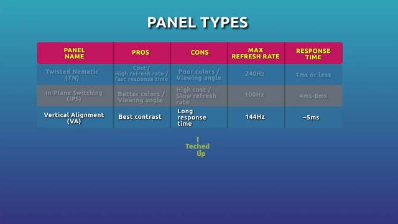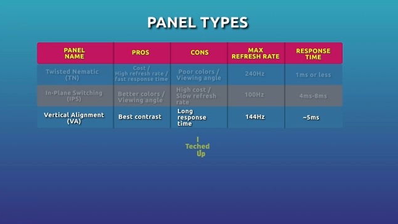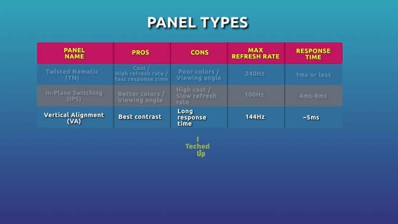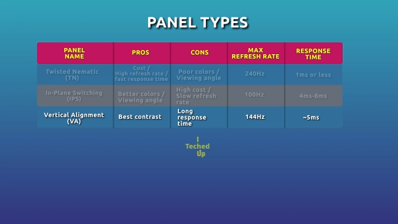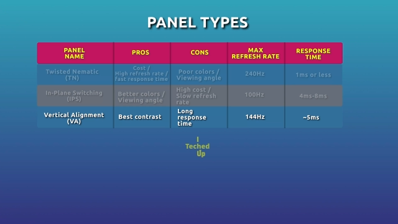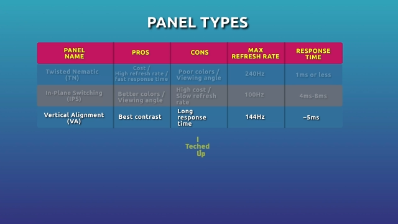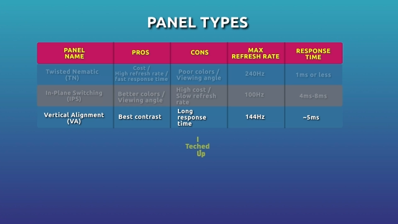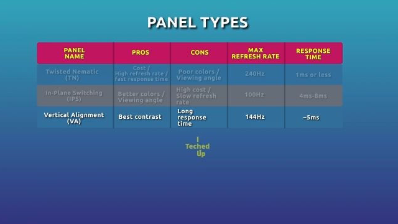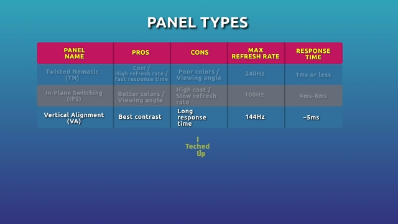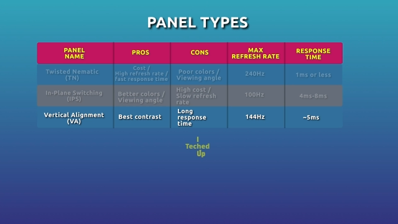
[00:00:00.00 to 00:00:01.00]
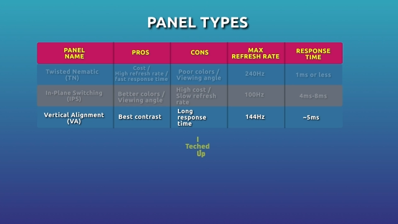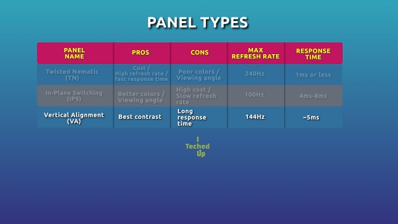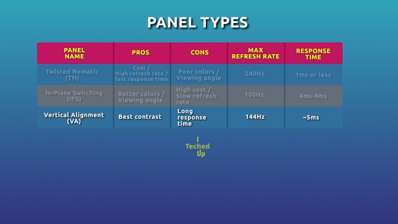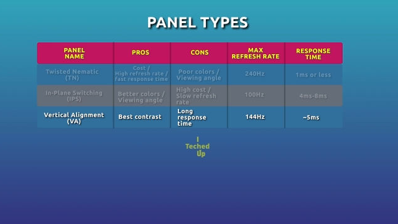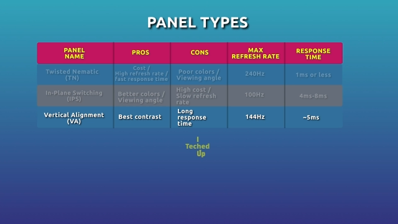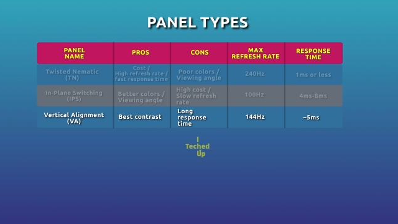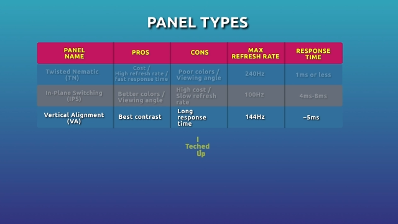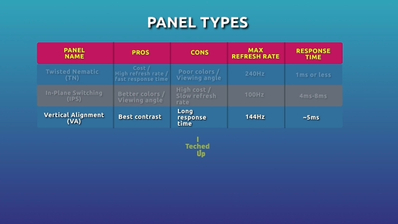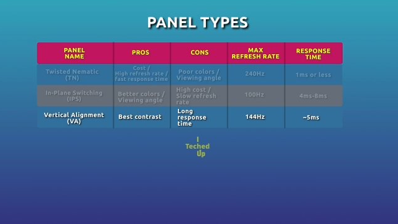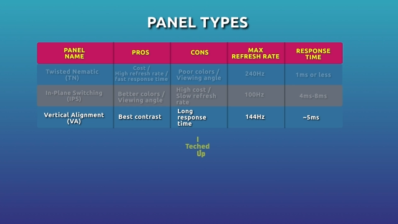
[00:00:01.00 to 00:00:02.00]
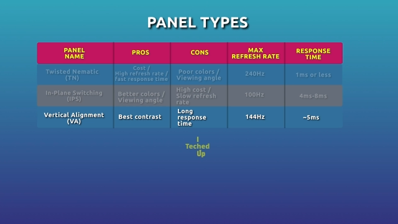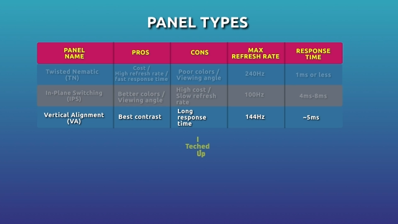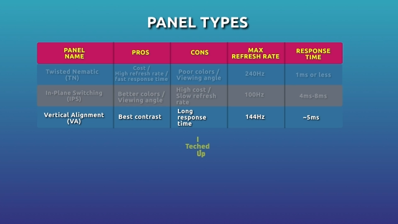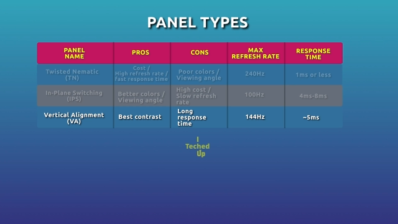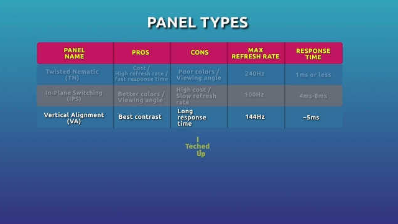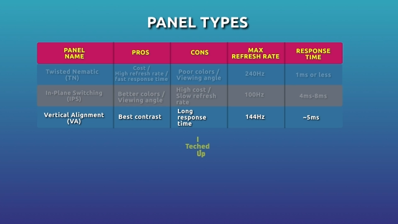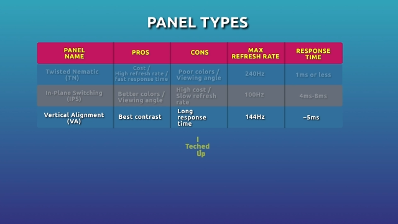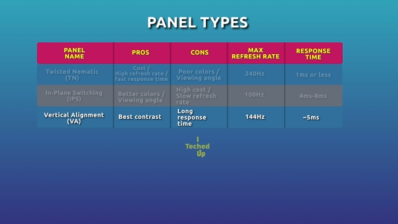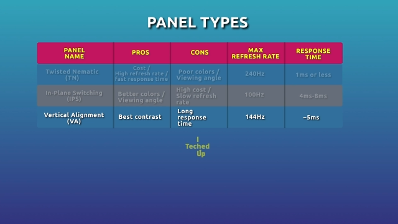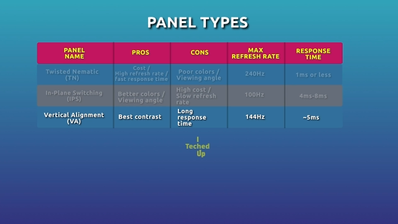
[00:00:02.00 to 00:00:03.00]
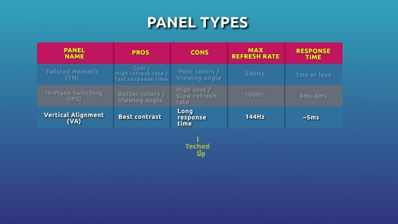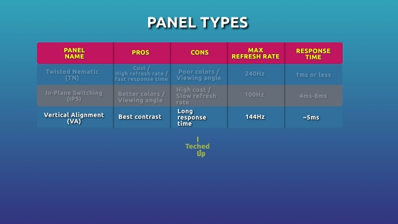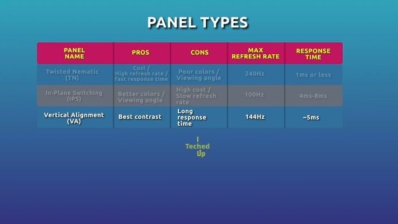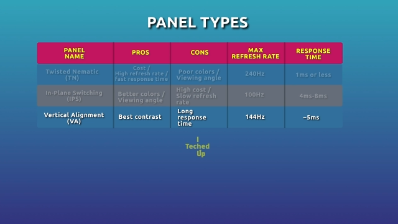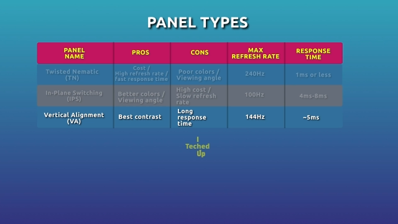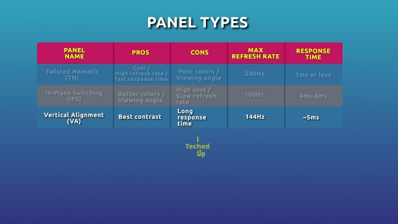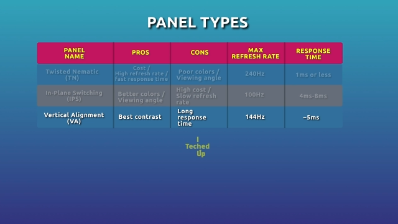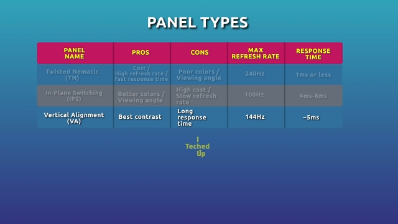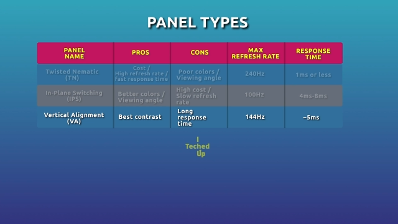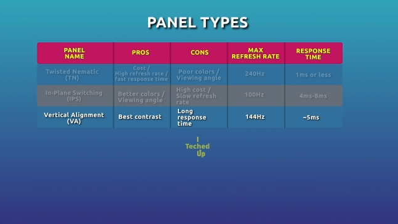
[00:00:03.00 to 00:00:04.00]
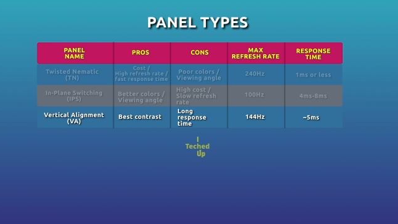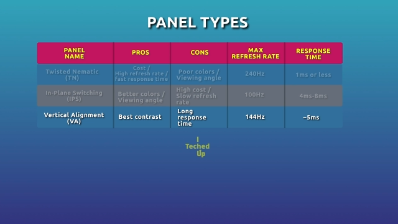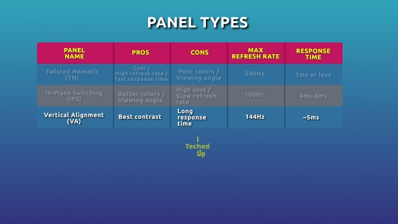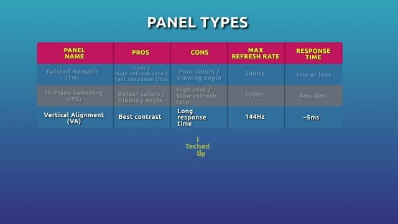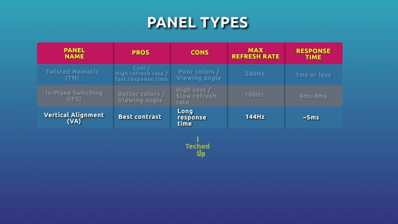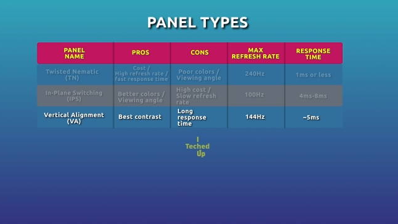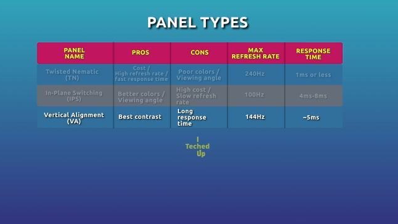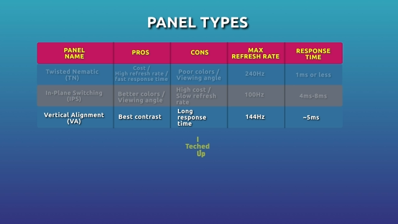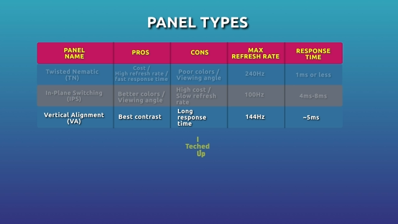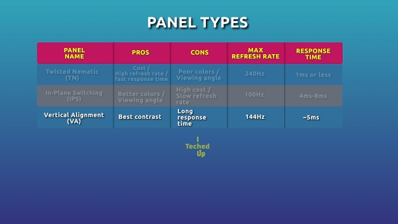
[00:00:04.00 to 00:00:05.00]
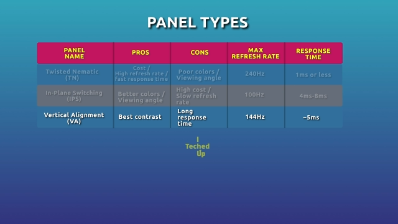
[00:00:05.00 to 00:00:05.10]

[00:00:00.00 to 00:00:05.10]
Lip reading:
Nobody's mouth can be seen.